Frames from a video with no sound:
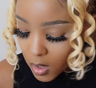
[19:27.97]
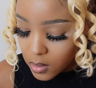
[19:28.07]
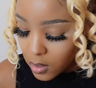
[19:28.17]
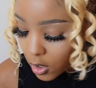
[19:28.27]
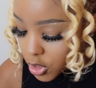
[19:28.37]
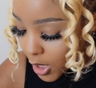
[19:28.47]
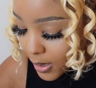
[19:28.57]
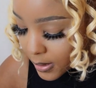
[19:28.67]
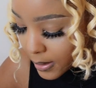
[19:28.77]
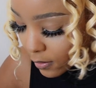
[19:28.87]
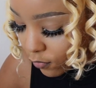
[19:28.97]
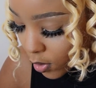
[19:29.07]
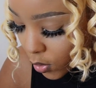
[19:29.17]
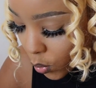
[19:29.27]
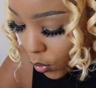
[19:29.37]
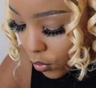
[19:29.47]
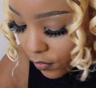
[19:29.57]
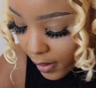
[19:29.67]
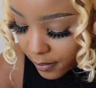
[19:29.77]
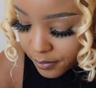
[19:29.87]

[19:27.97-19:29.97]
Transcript: Sorry child, things are falling all over.